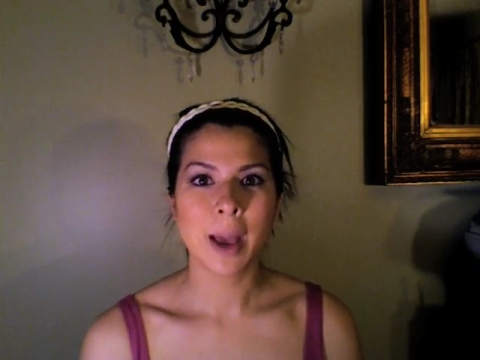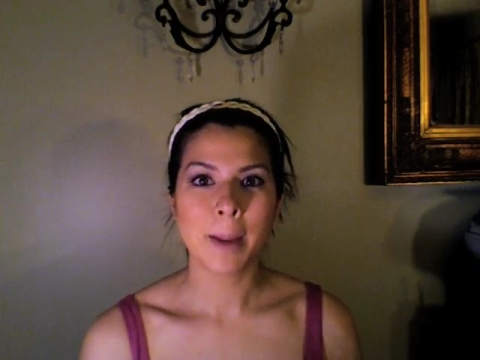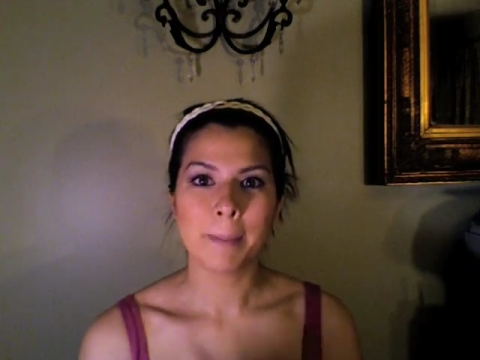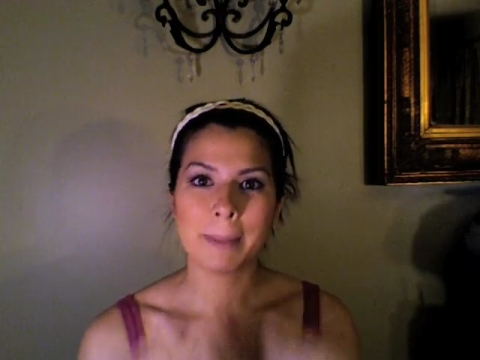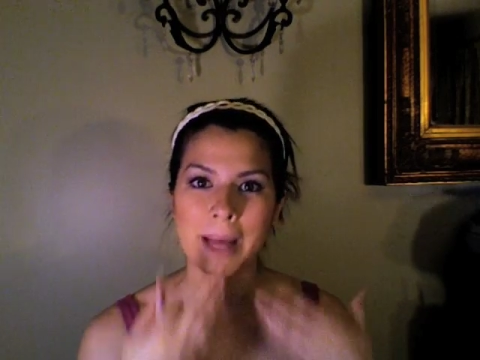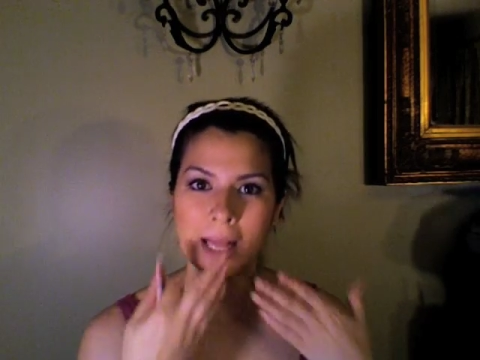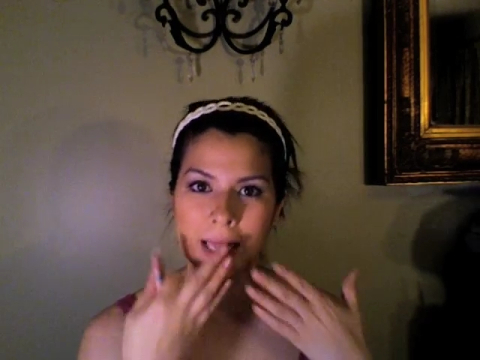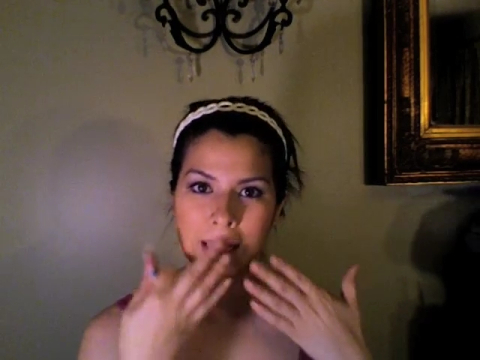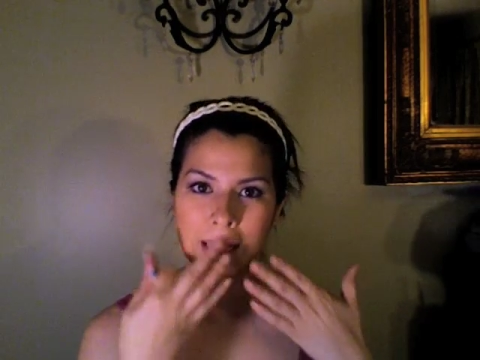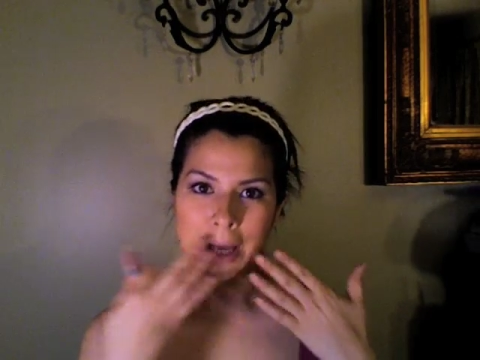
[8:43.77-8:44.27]

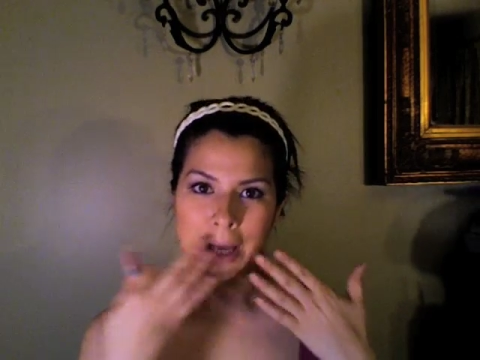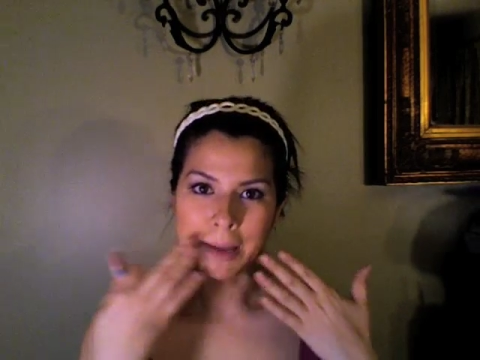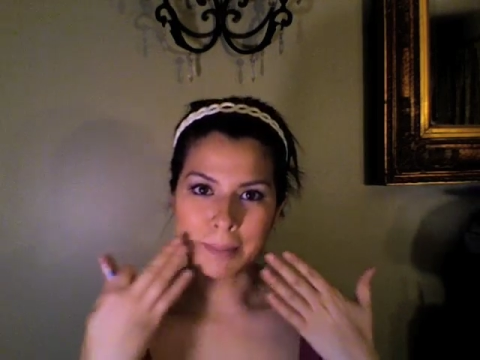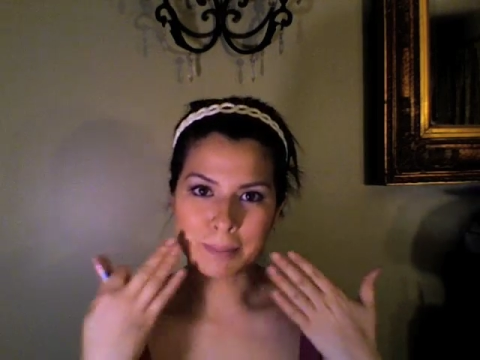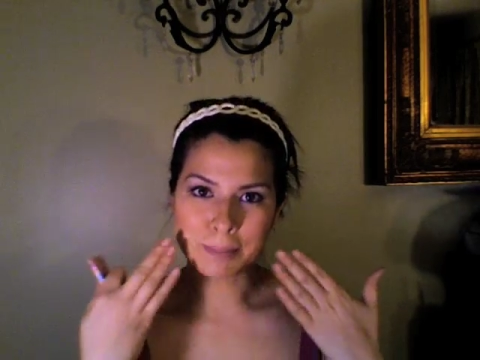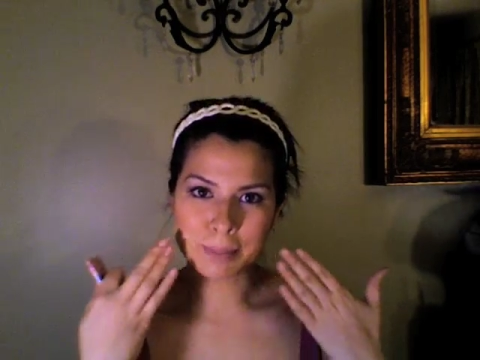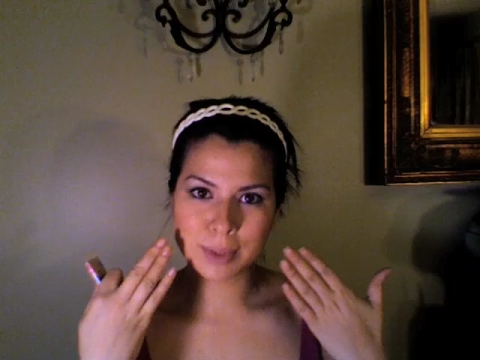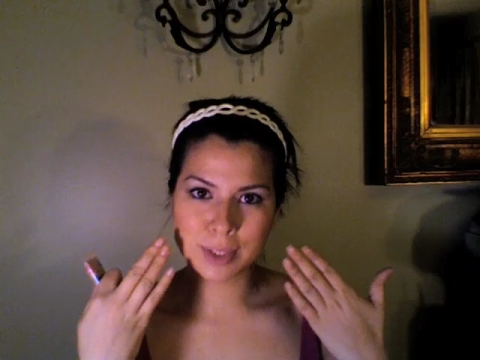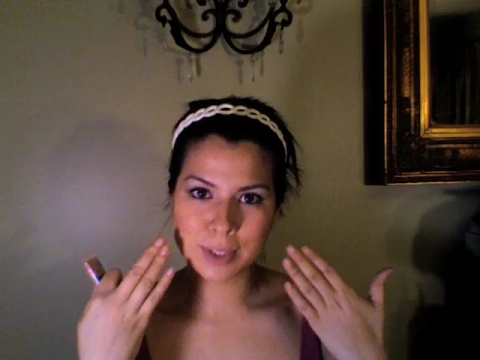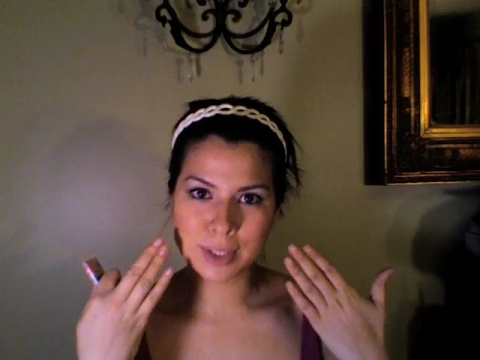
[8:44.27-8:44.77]
my
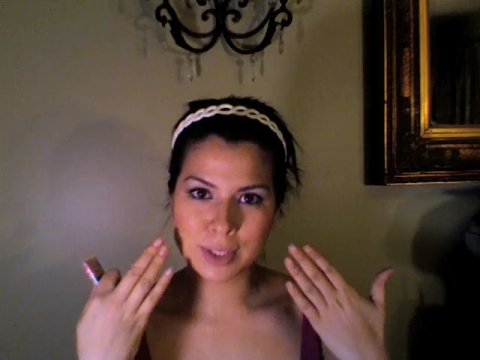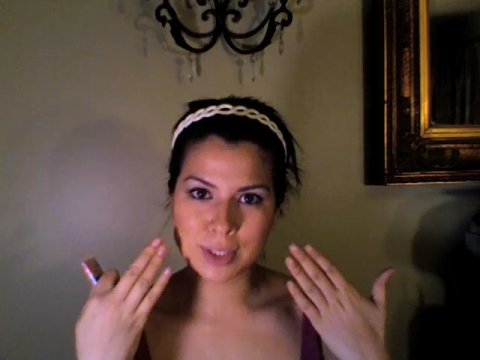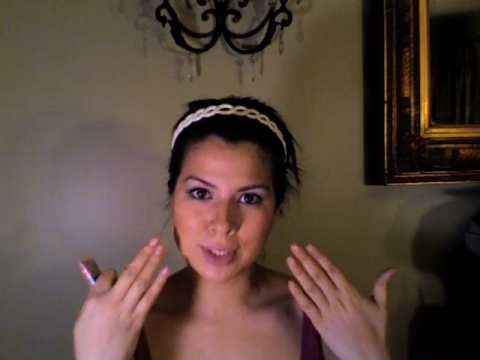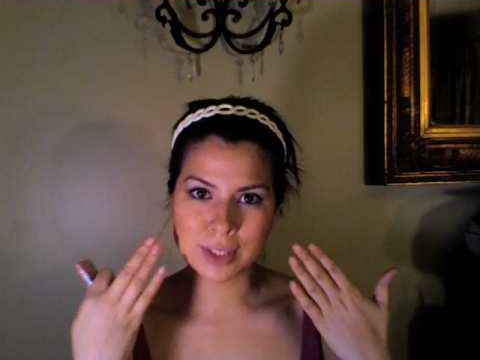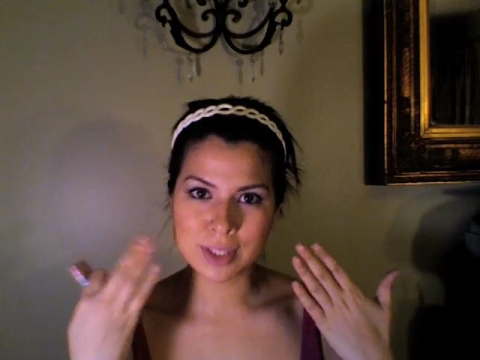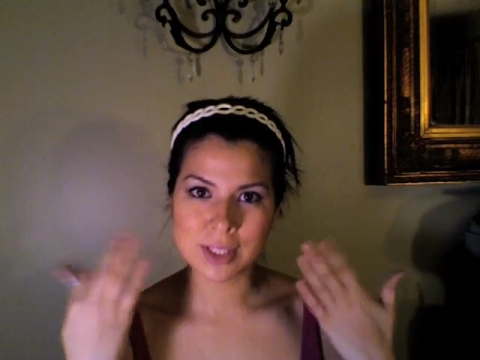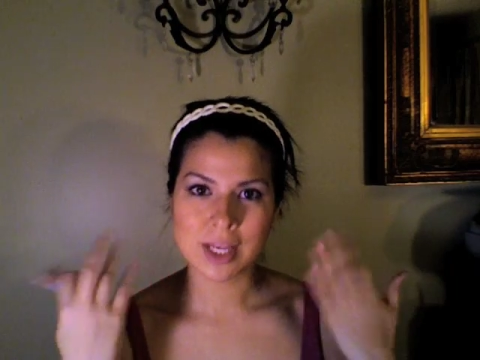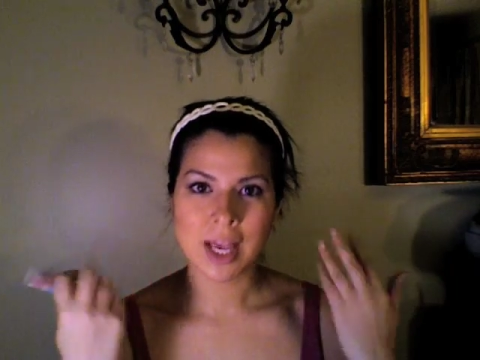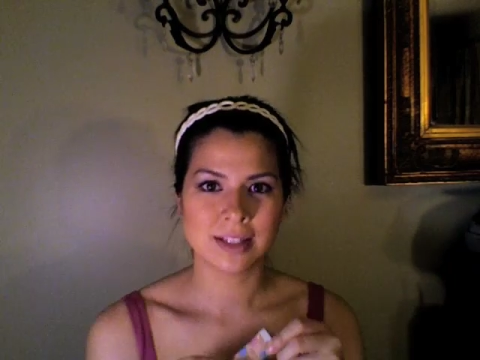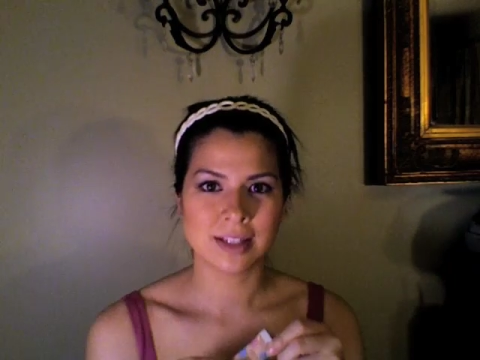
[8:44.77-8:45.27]

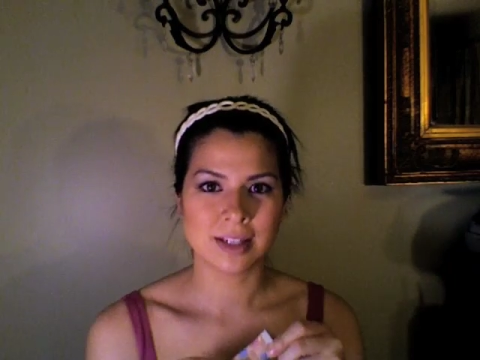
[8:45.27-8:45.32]
lips.